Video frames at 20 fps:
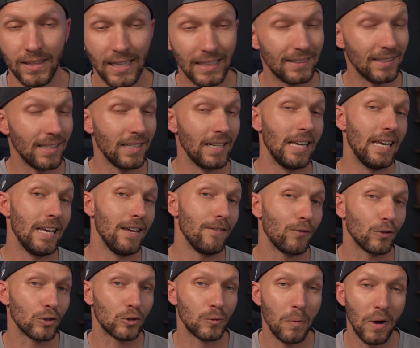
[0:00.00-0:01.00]
Thanks again to Eve
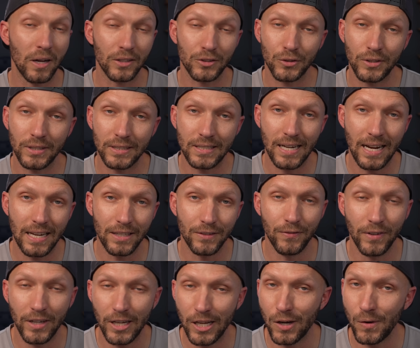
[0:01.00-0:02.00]
for sponsoring today's
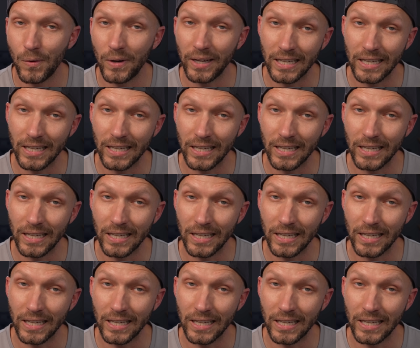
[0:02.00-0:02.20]
video.